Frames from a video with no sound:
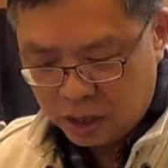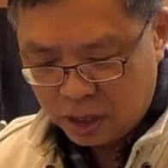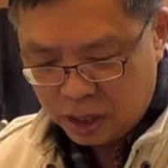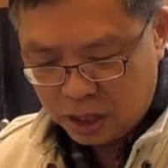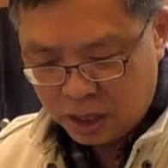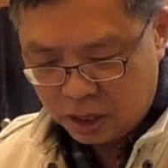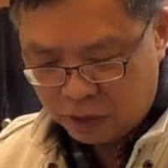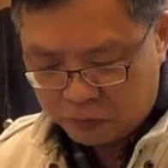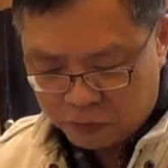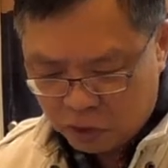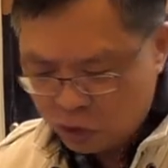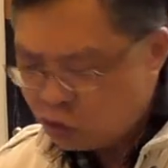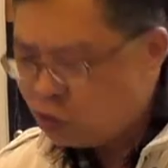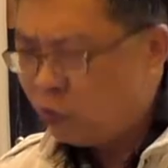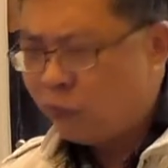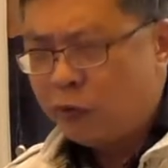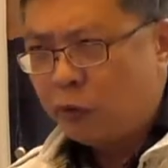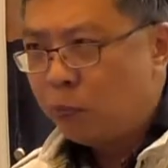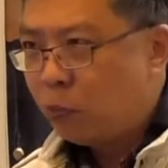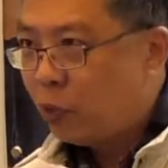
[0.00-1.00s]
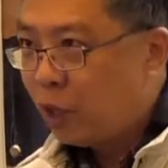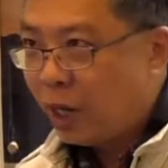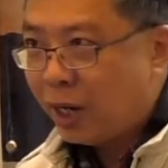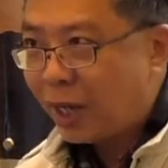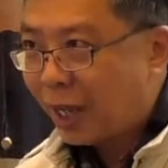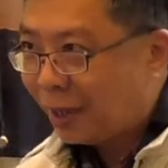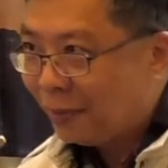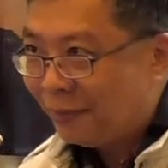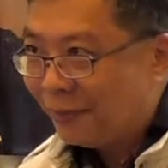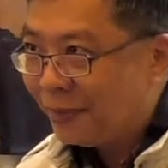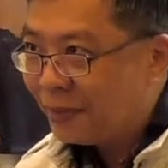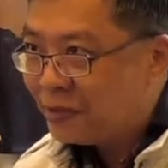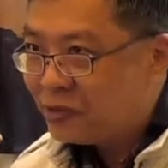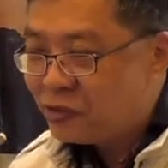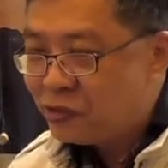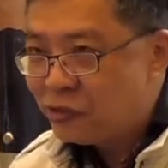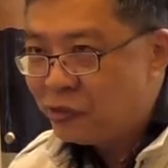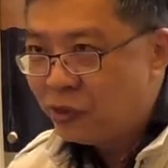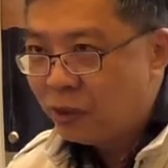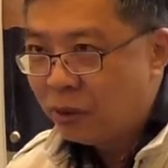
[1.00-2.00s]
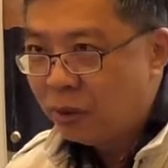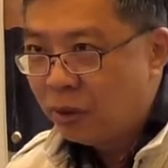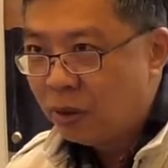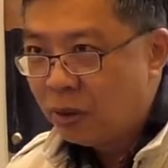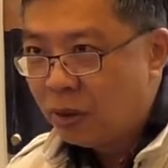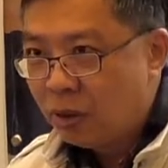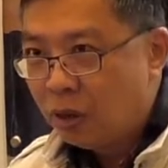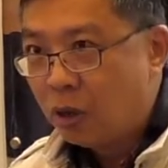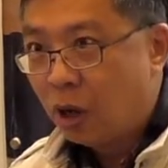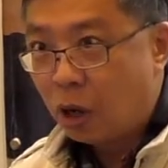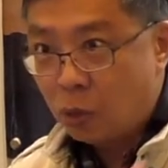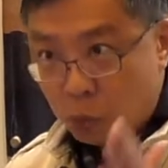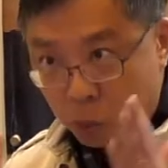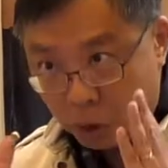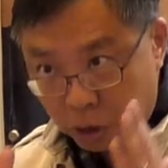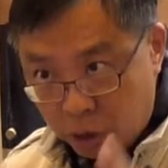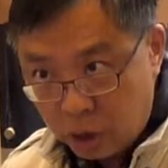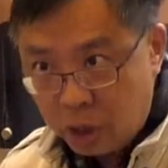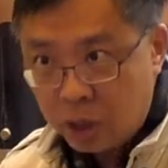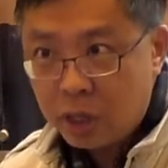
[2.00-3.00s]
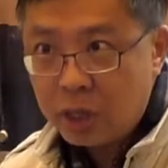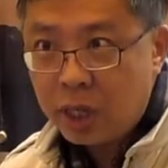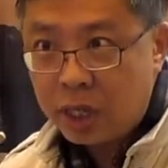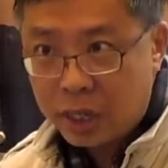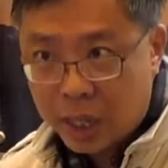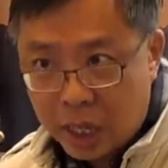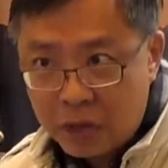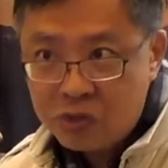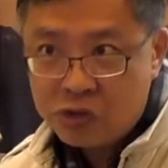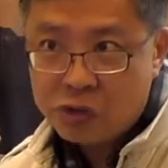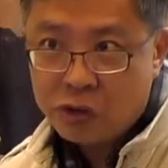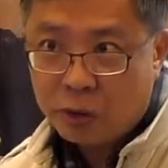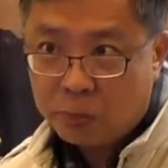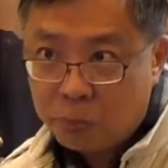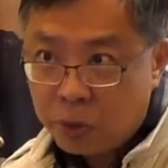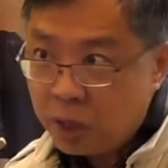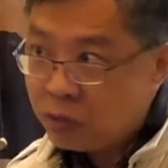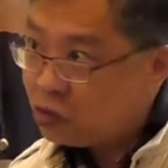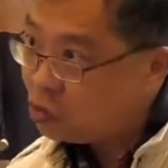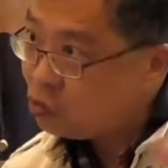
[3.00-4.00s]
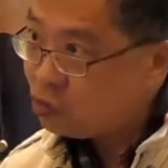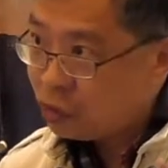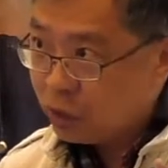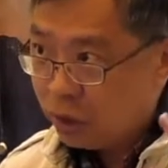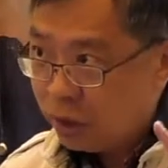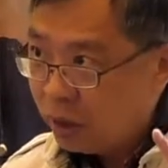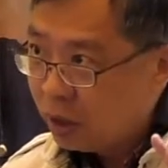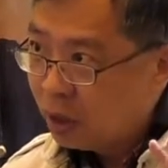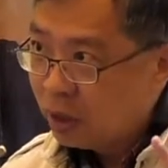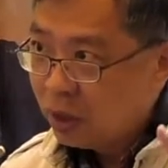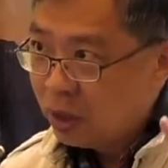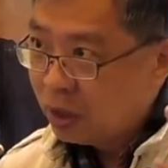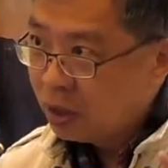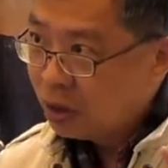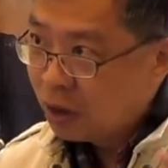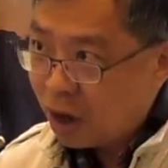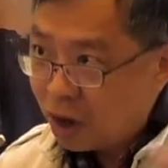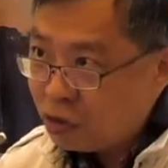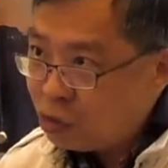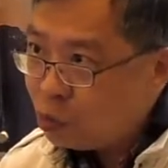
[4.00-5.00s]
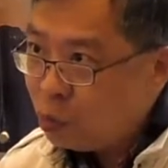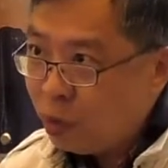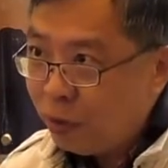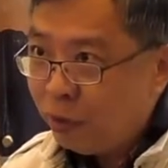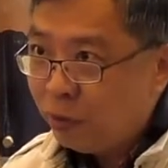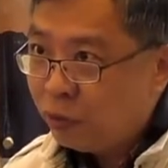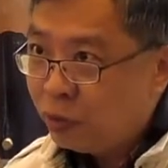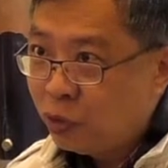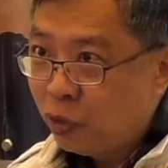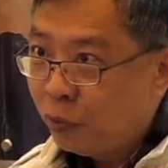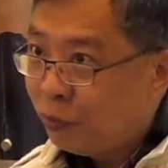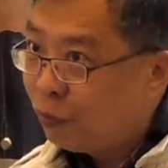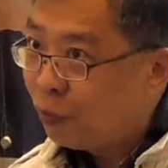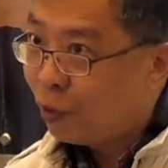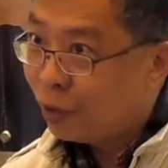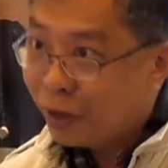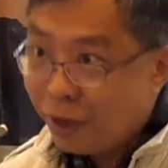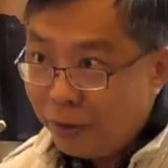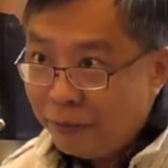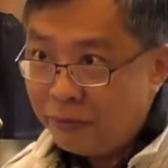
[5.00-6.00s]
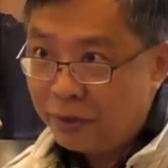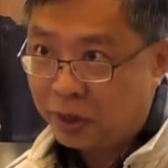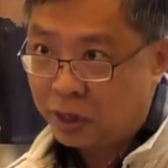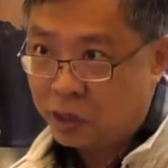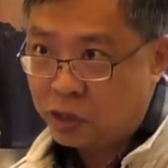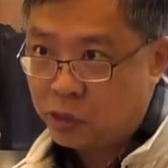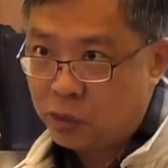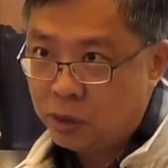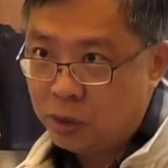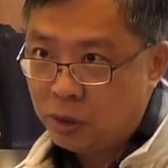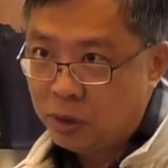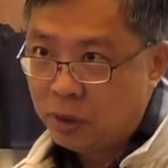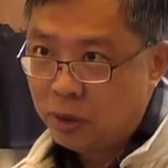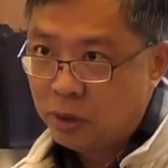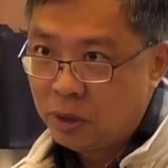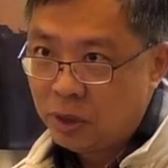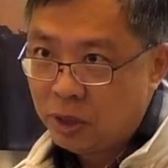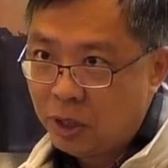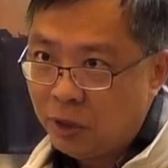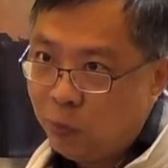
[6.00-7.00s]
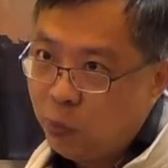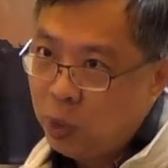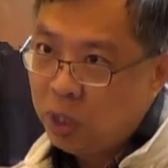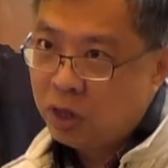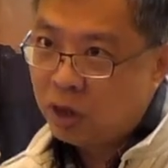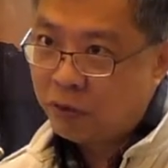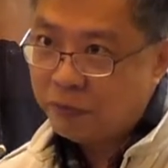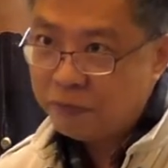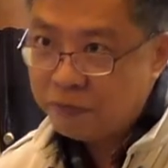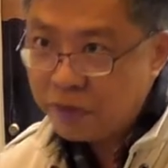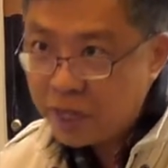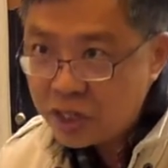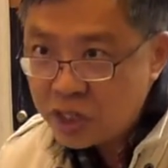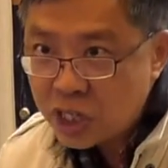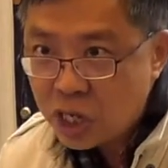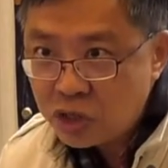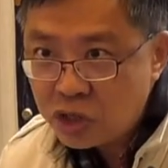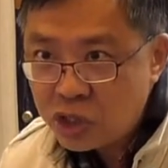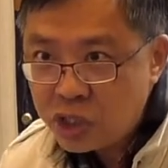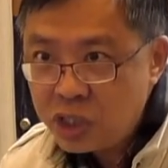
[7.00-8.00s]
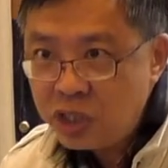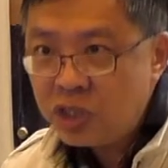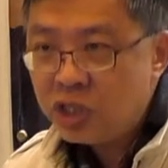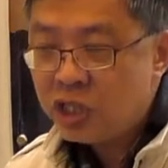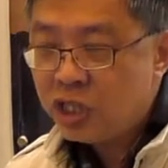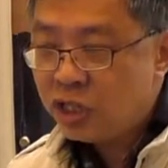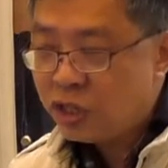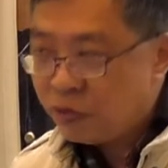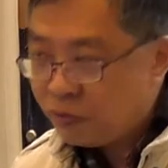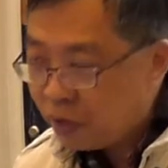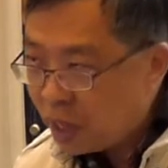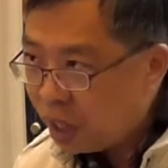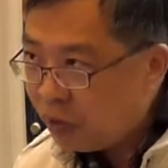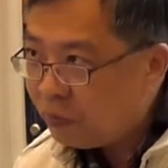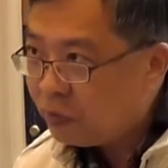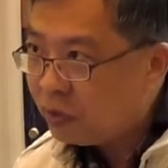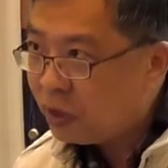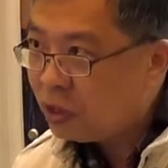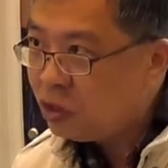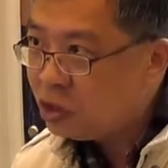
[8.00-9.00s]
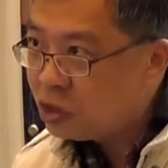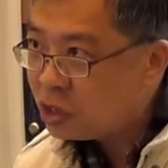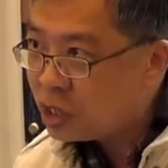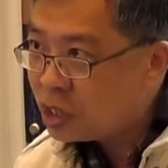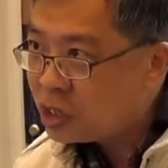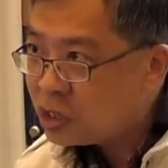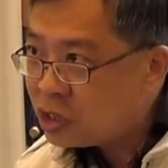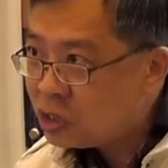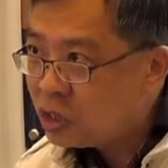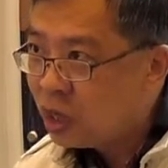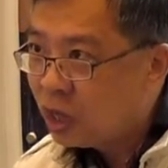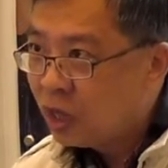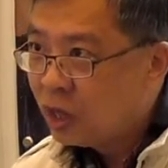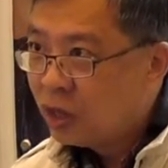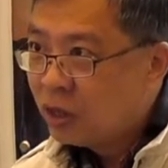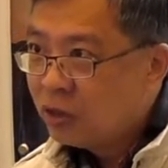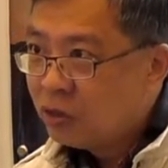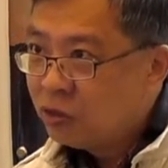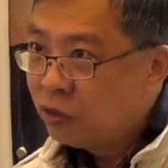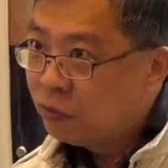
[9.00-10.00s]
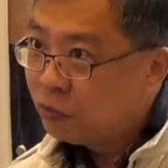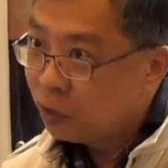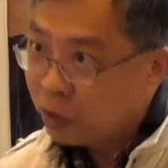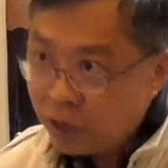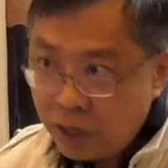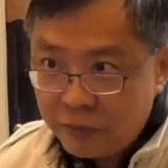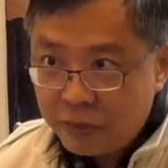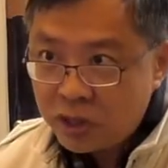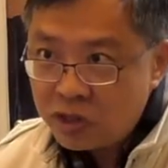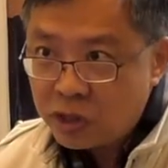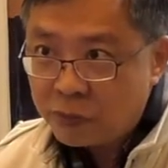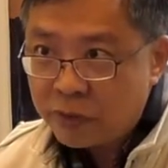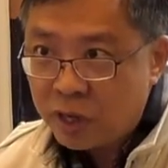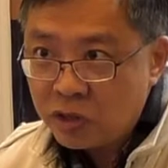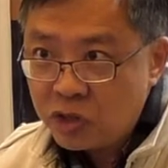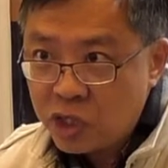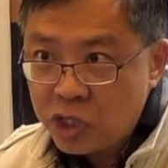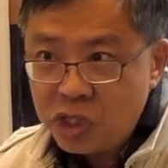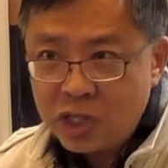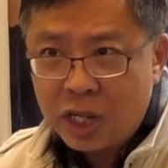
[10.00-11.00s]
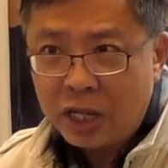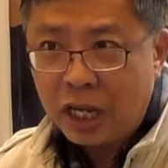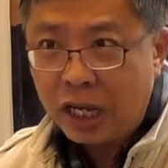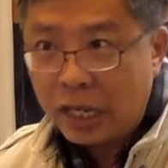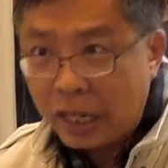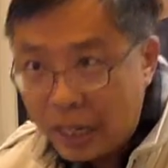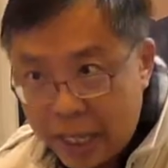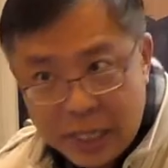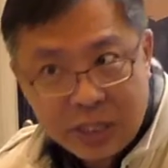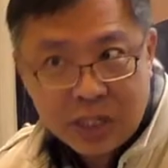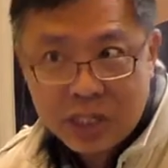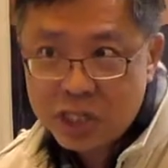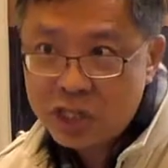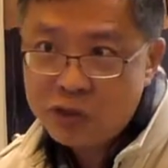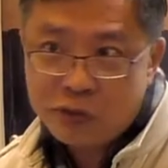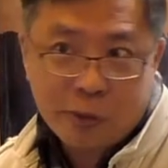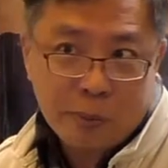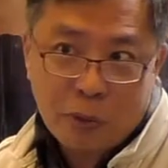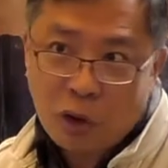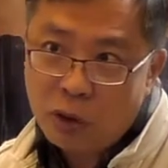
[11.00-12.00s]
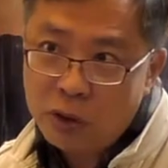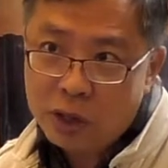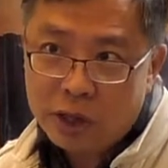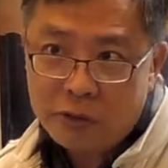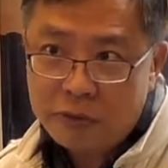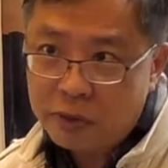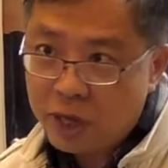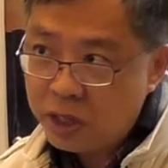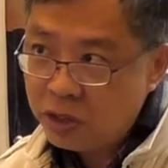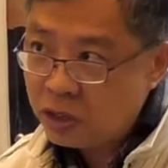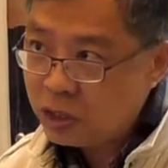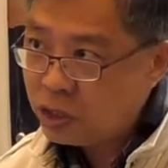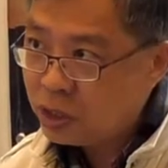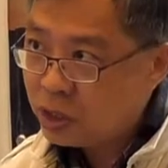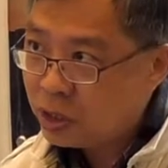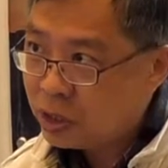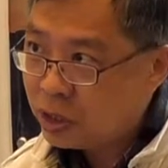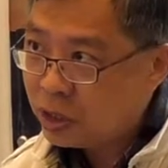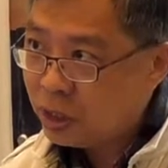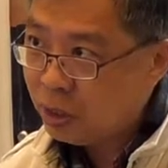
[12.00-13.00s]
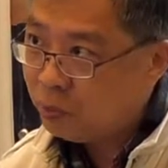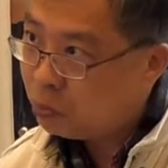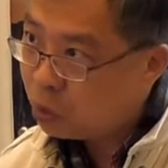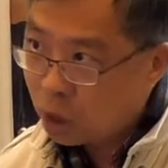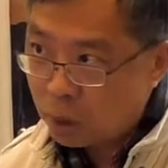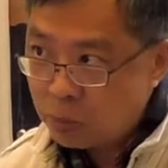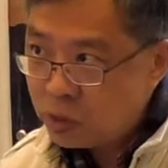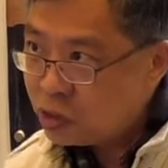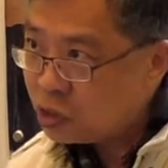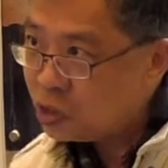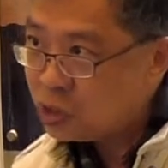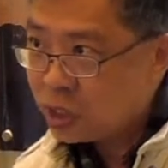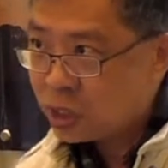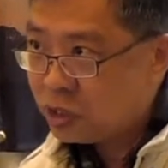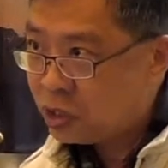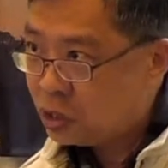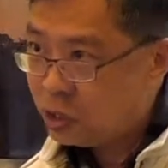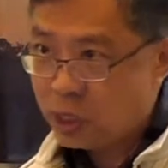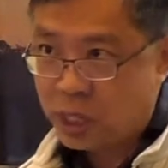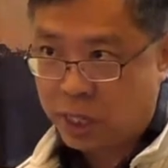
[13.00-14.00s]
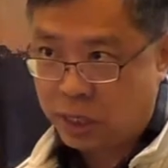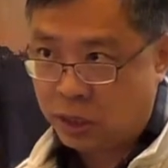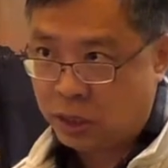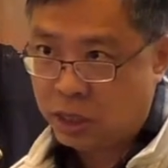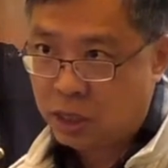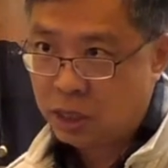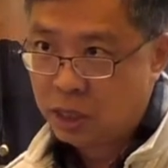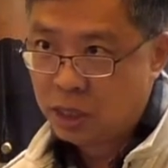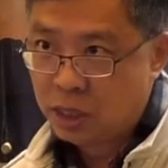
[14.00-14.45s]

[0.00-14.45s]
And of course, if you pray like this, God will hear and answer your prayers. It's God's will to forgive us. If we confess our sins, he's faithful and just to forgive us of our sins and cleanse us from all unrighteousness. He promises us that.